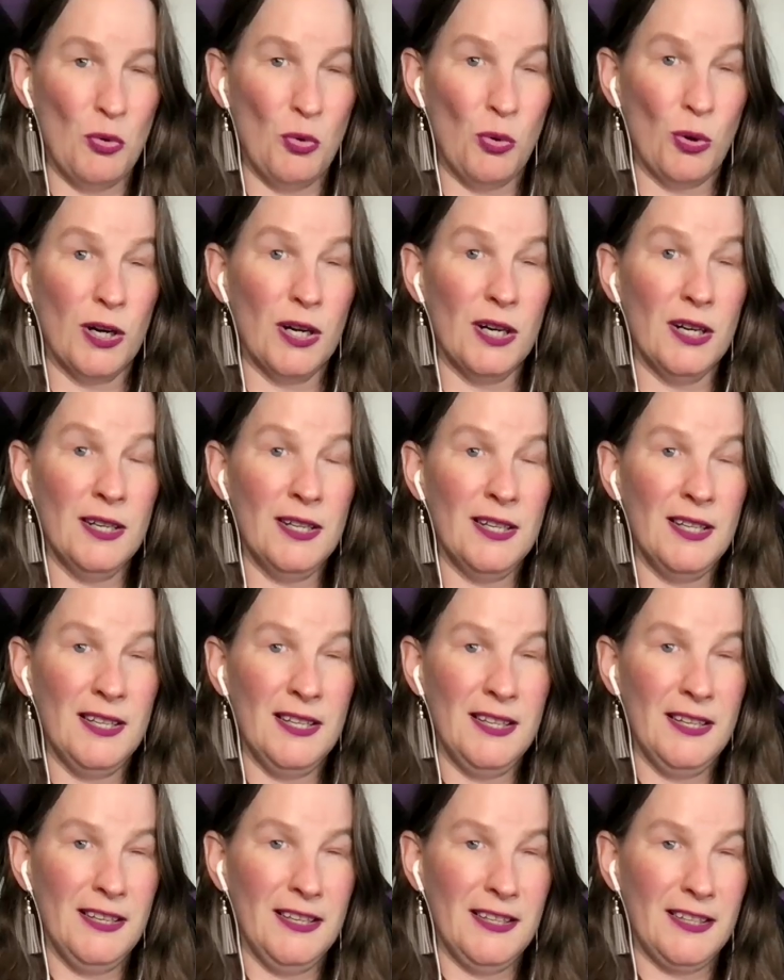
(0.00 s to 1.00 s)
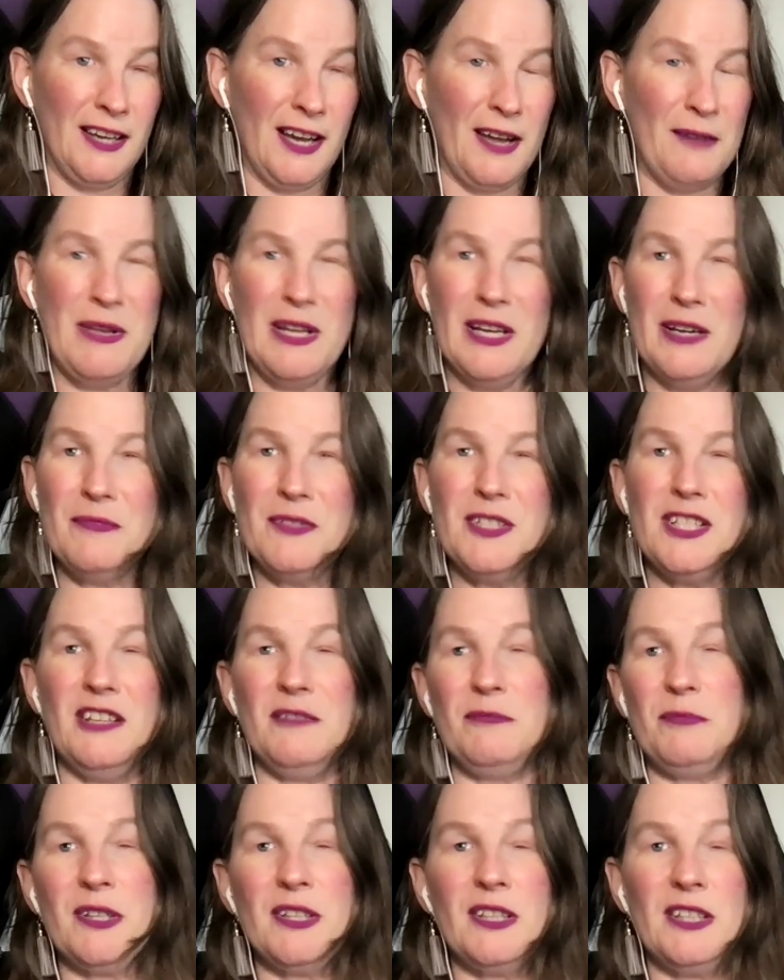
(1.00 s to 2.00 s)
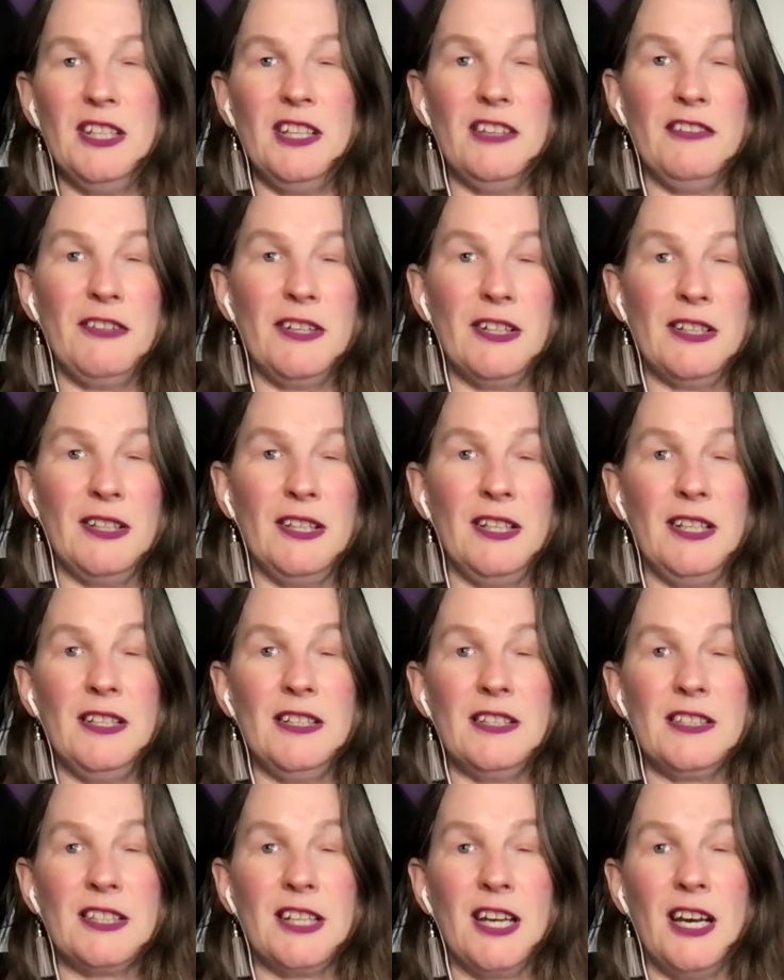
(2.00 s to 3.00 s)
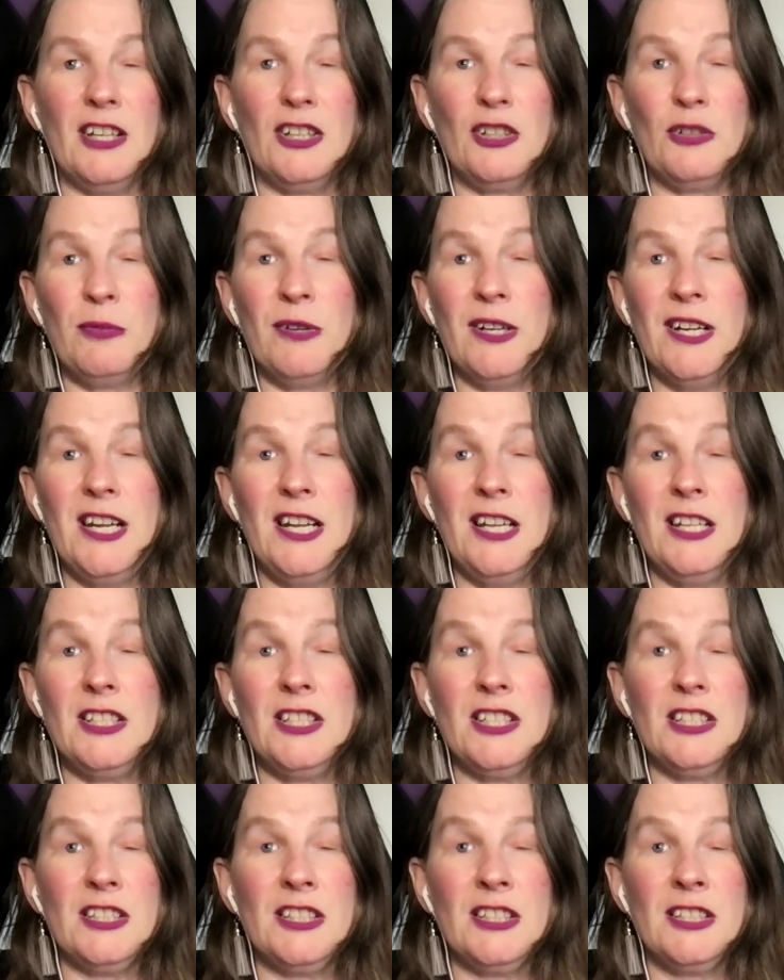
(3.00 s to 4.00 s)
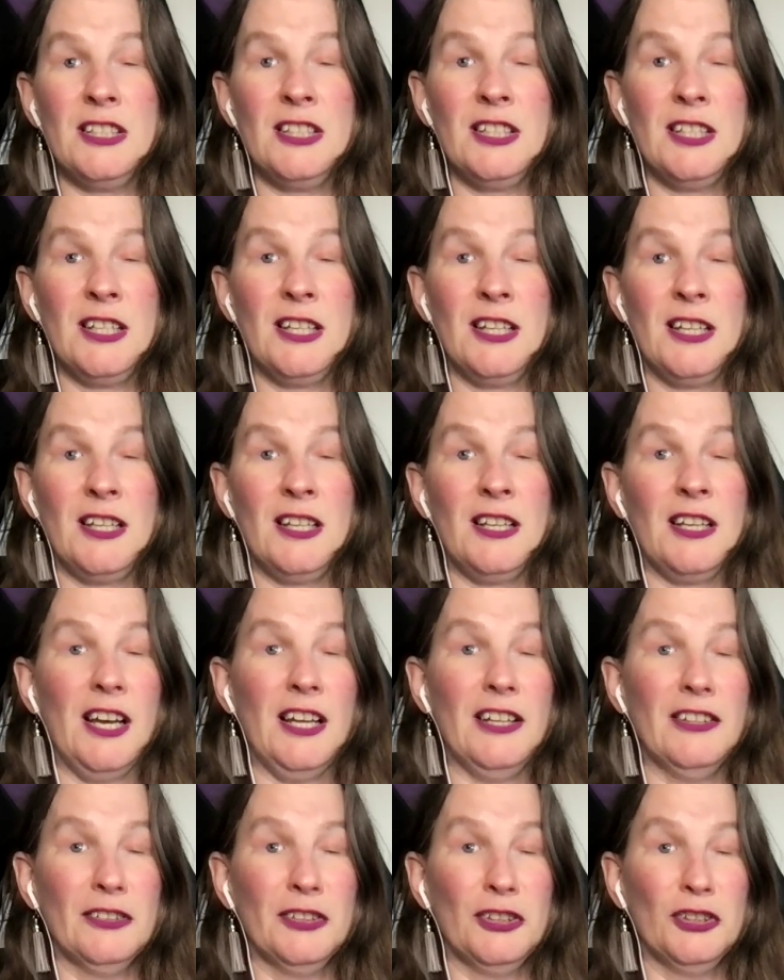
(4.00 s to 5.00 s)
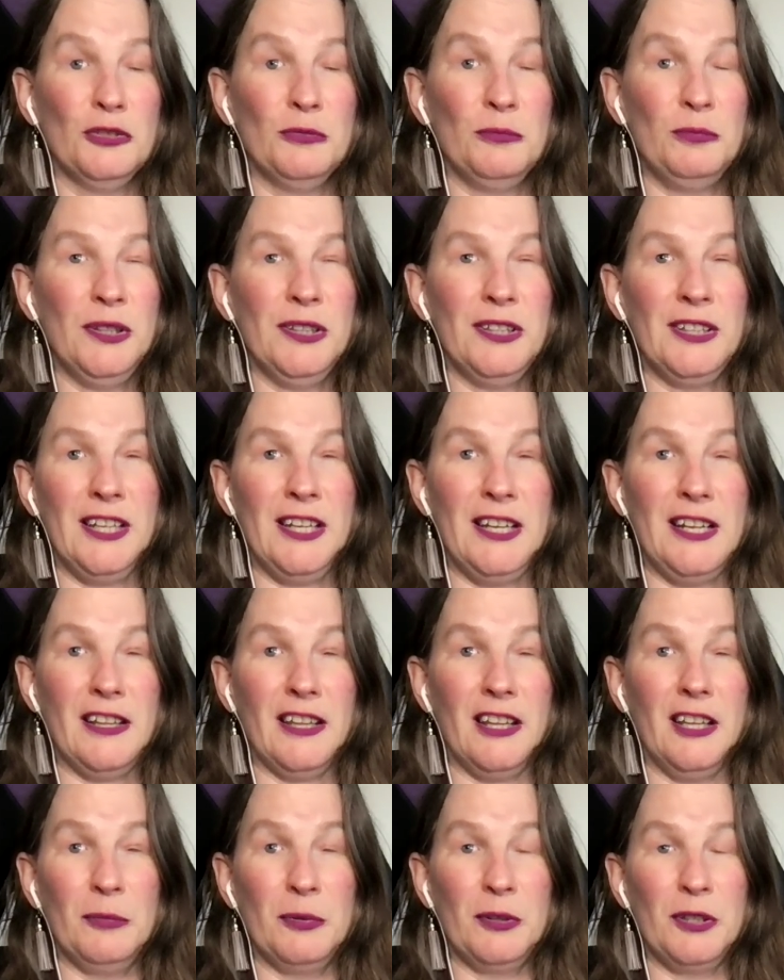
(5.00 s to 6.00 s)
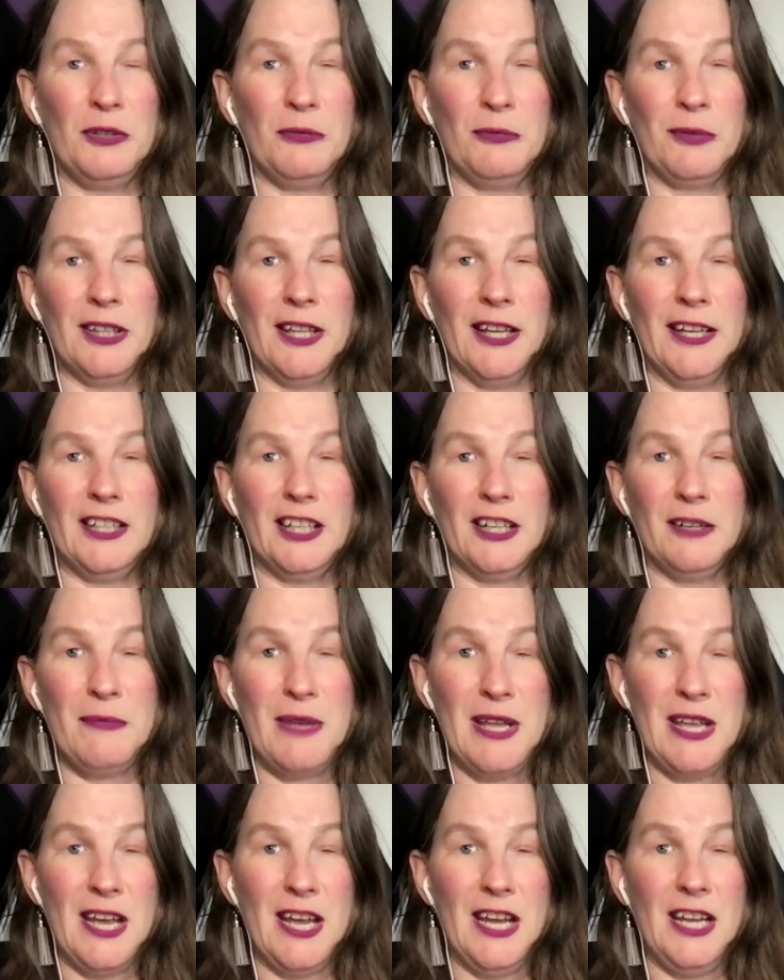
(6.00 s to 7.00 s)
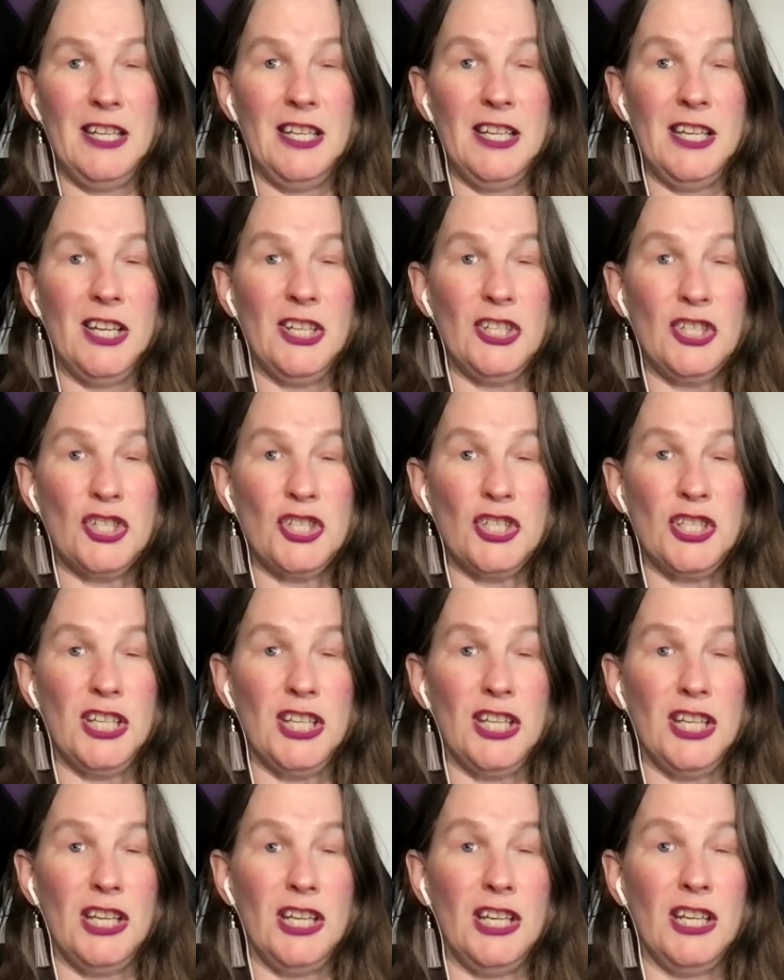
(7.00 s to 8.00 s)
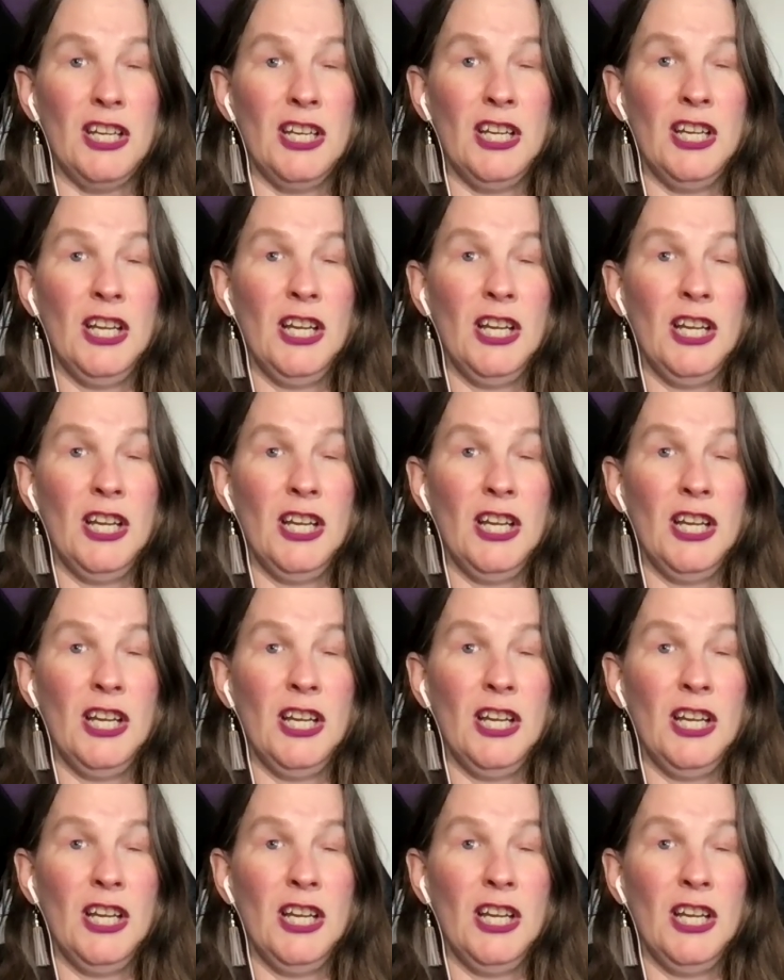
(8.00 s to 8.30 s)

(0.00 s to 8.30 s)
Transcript: more, I mean, I'm typically a fairly scatterbrained, I don't know, put any label you would like on me, ADHD,